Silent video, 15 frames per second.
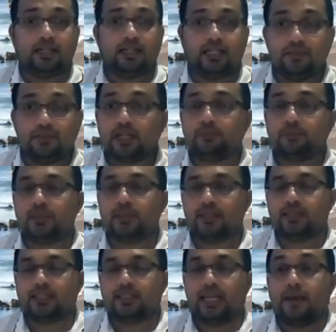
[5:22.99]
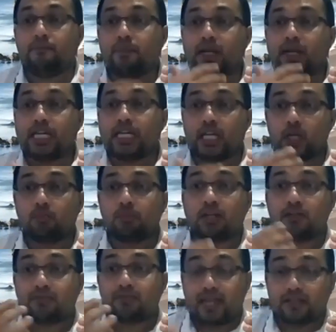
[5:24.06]
developers embedding
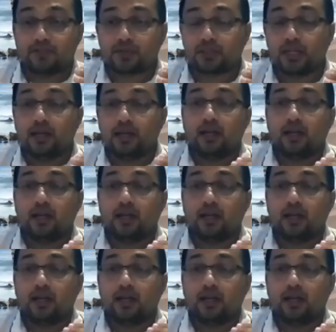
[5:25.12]
human values